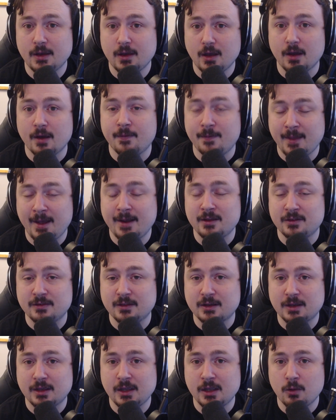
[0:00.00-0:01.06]
and that is the
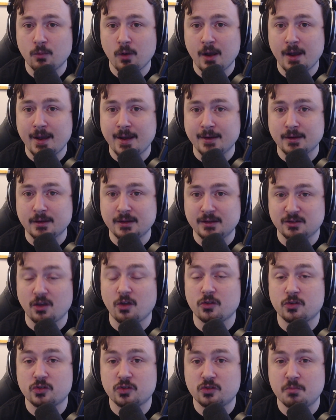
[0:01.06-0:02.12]
key word, is
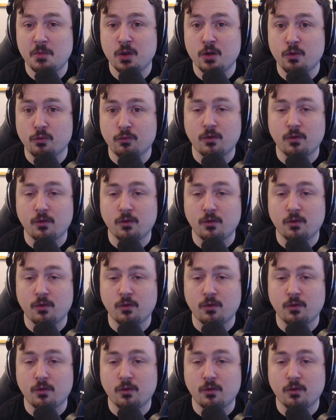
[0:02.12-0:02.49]
smooth.